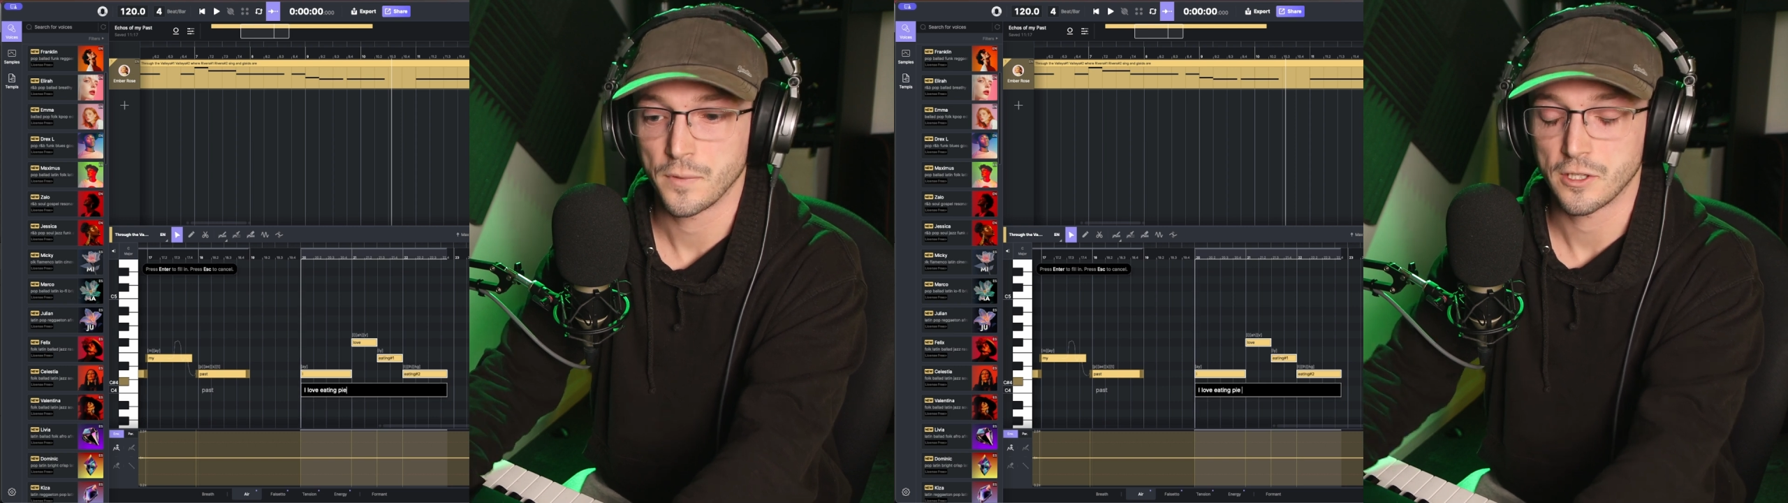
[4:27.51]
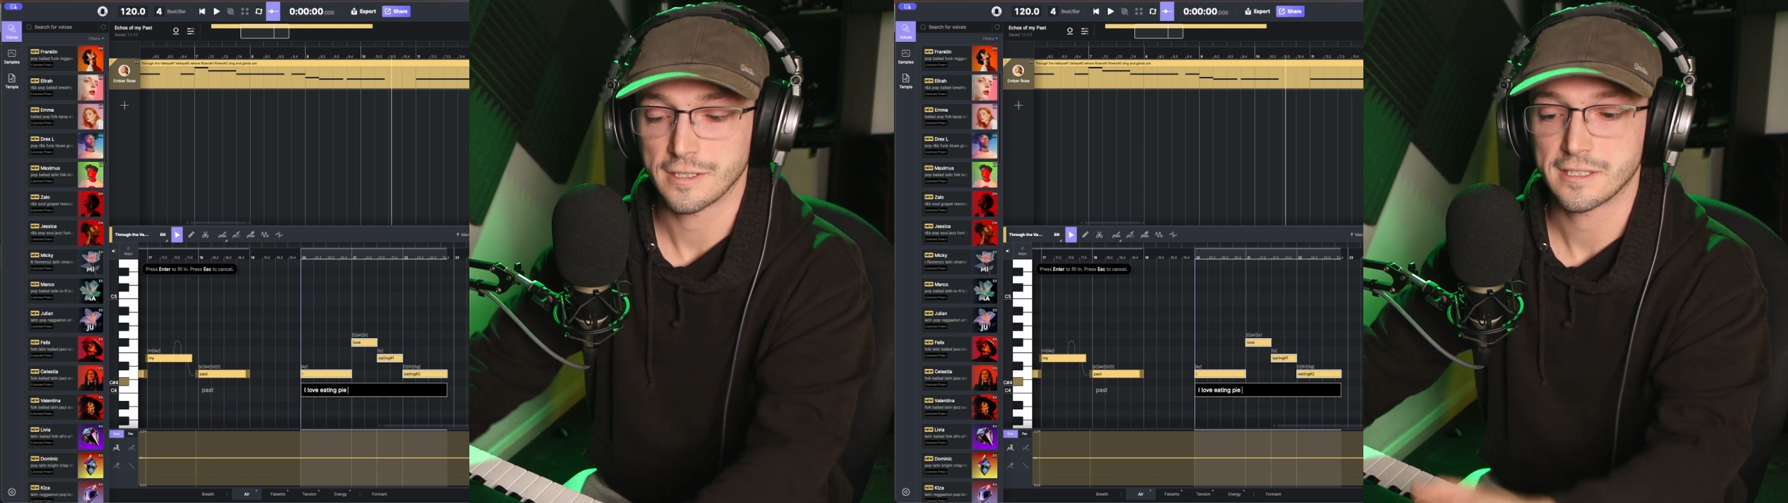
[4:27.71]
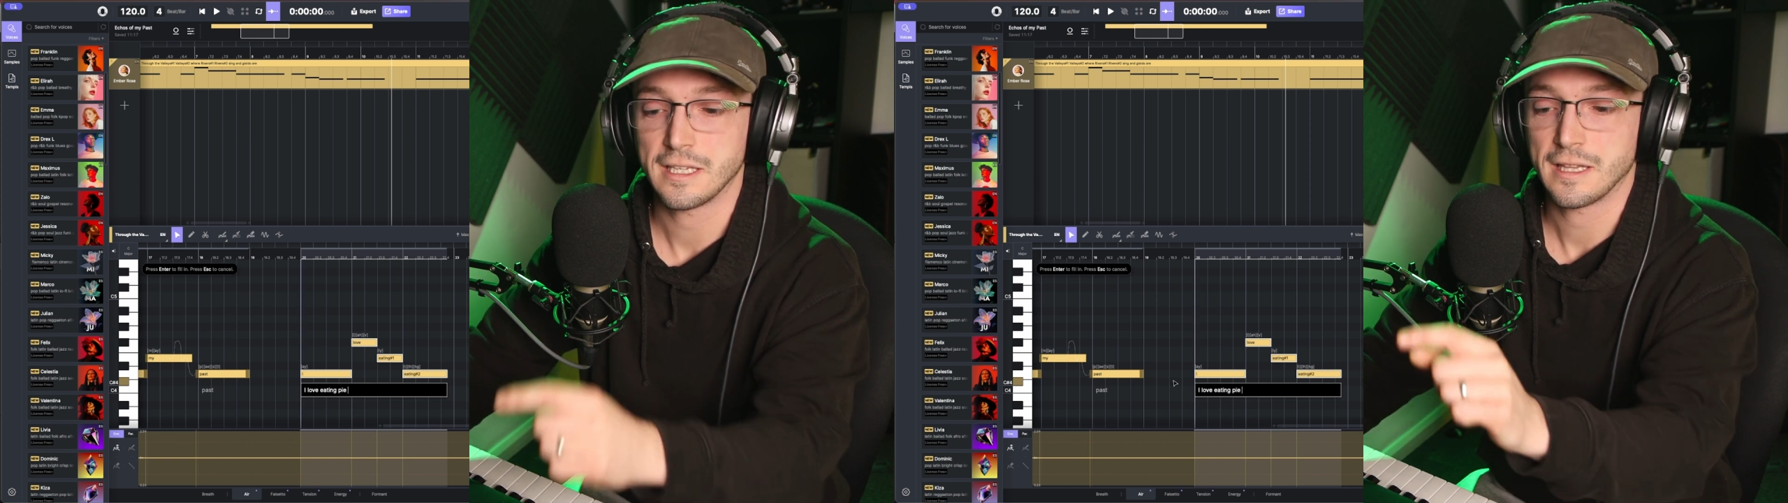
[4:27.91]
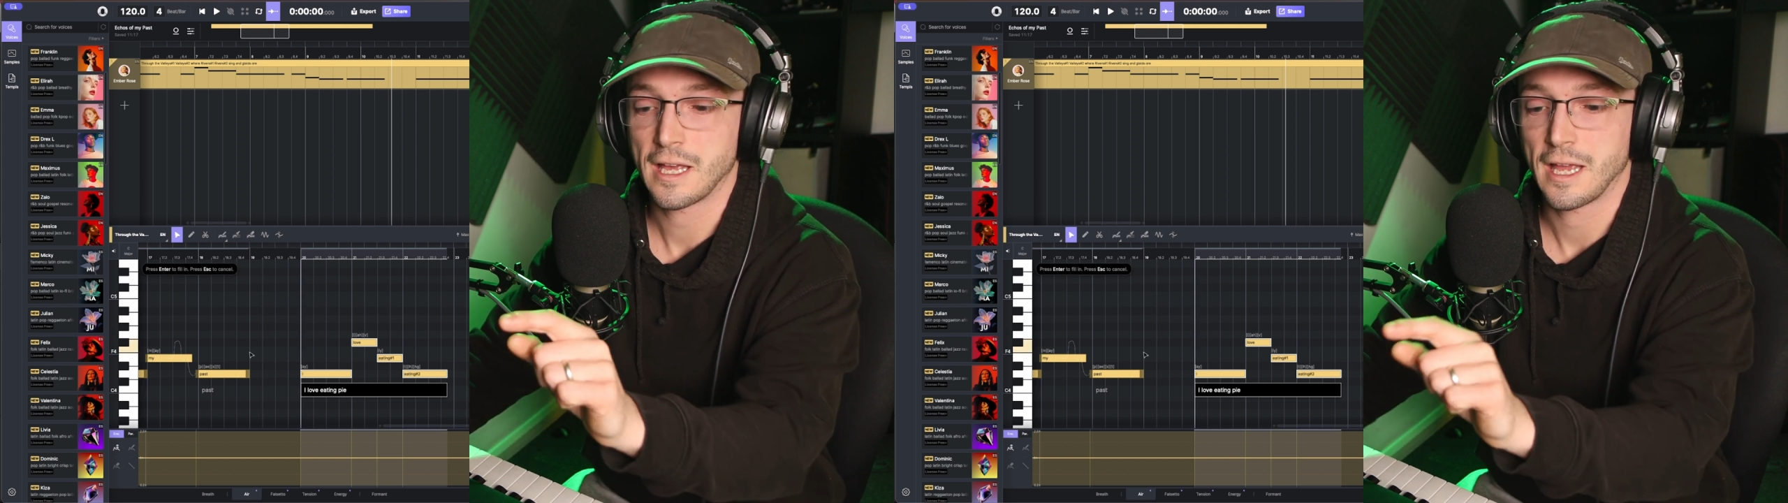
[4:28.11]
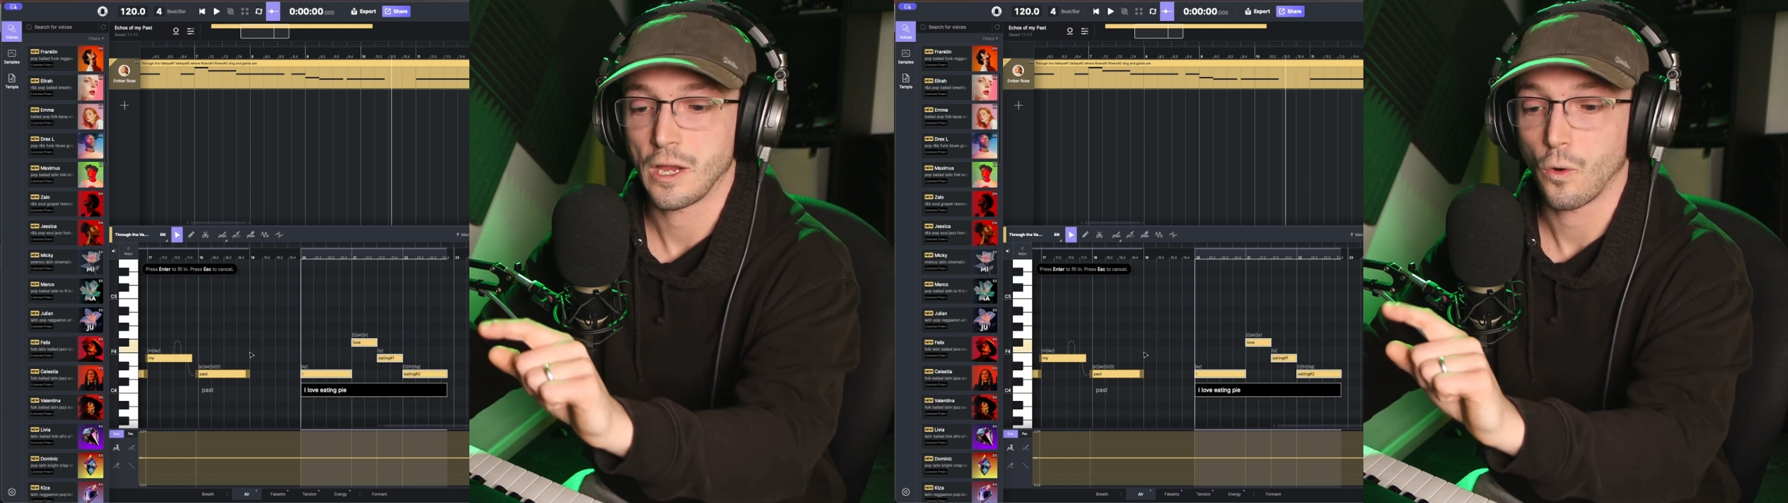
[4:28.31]
You can see
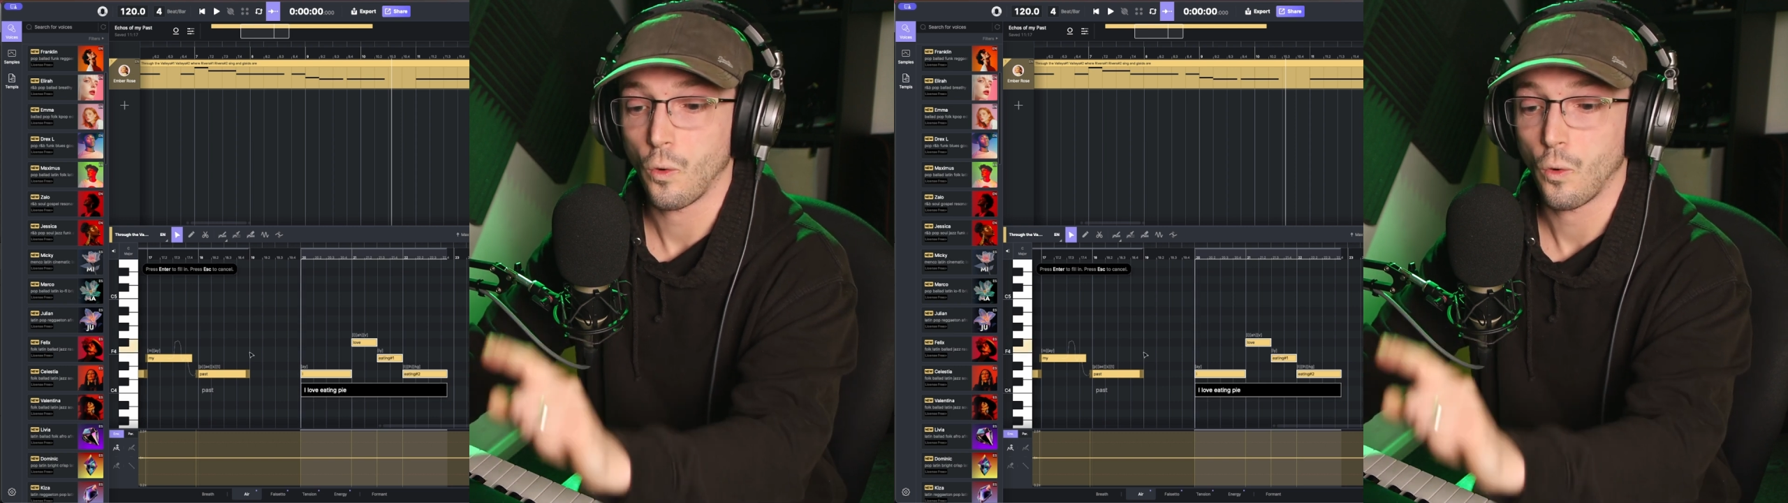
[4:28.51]
there it